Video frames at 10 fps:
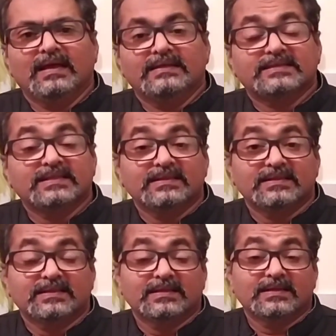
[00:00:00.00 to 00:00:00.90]
See,
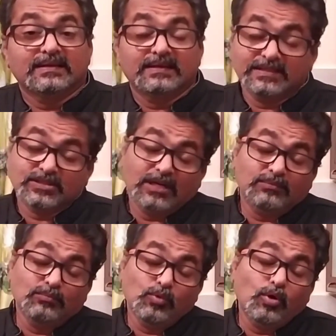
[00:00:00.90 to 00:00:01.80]
uh, it has got
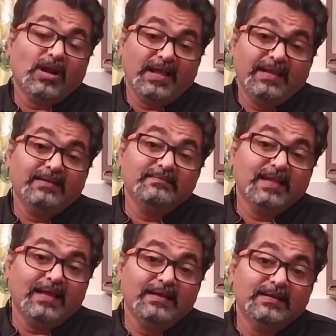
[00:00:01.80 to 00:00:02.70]
more iron
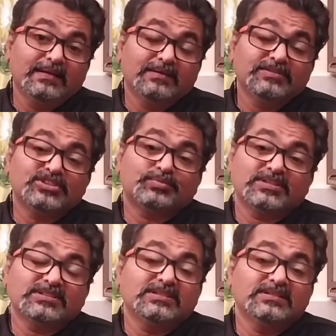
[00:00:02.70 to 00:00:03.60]
than uh, which is
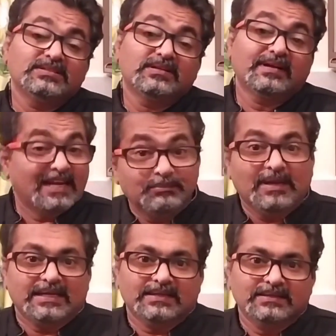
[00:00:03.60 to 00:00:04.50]
present in the red meat.